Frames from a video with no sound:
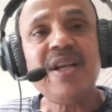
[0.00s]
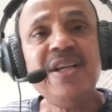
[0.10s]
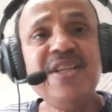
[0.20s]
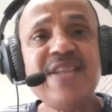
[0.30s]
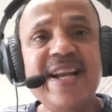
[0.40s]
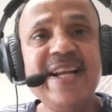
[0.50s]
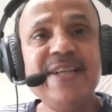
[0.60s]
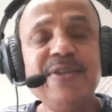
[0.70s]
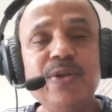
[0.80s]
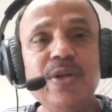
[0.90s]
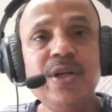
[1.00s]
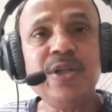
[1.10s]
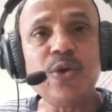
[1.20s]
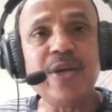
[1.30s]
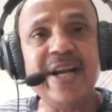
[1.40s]
is added
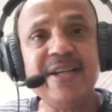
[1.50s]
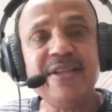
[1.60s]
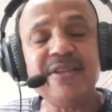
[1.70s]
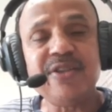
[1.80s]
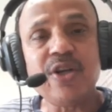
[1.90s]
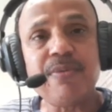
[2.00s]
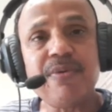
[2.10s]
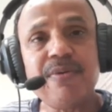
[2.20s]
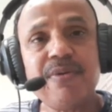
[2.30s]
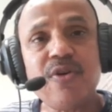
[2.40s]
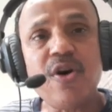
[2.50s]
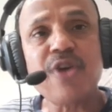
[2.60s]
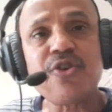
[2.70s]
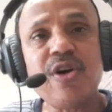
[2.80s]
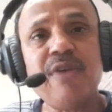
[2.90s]
to get the
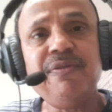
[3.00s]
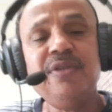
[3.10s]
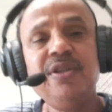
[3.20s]
cost of